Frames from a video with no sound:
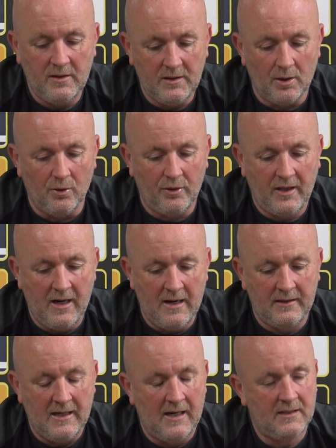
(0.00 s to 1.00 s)
when you look
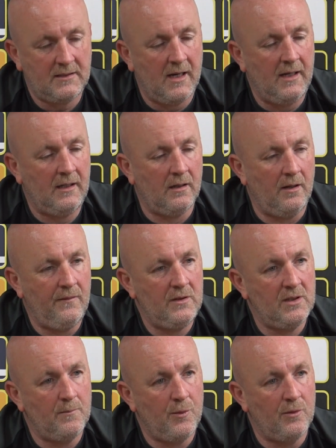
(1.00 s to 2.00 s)
at it, you asked any
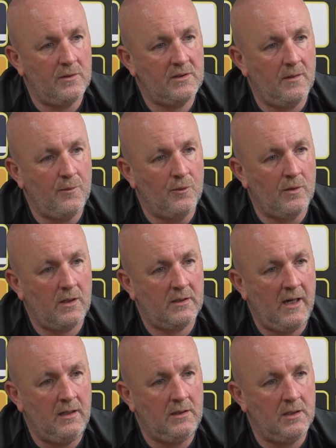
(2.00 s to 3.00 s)
Livingston supporter
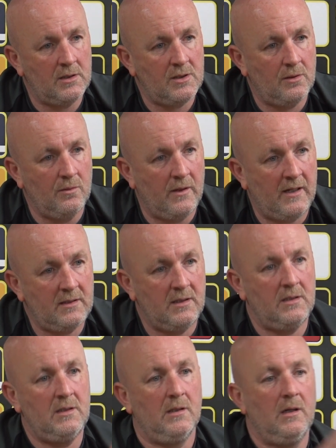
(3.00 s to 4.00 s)
10 years ago, this
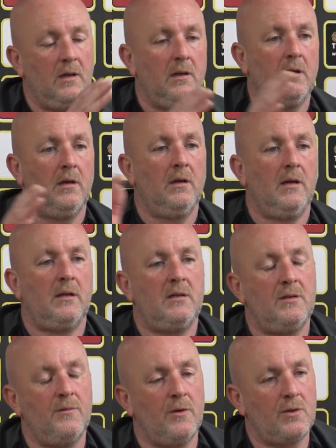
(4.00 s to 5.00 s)

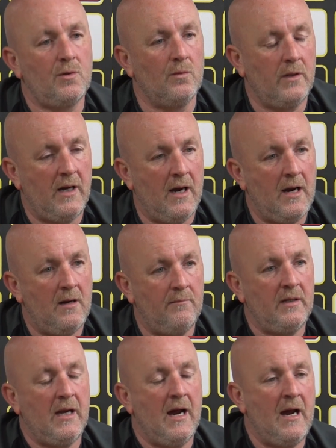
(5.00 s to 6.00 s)
is what's going to
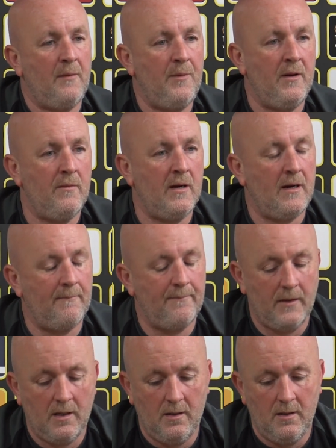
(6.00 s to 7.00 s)
happen, are you happy with
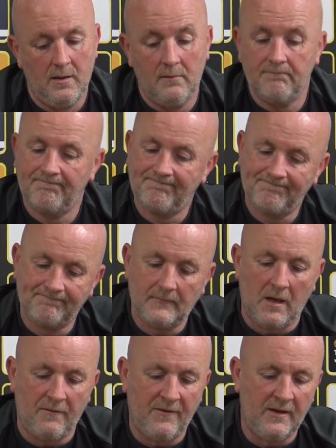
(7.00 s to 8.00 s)
it?
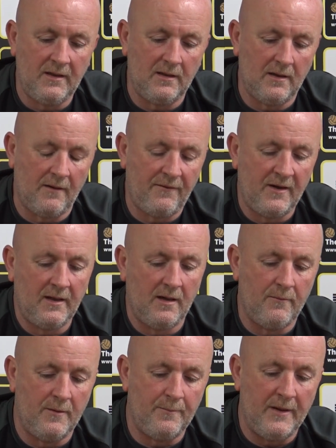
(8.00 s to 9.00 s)
I think
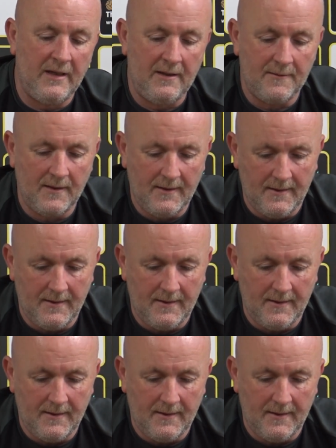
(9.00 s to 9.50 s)
it would be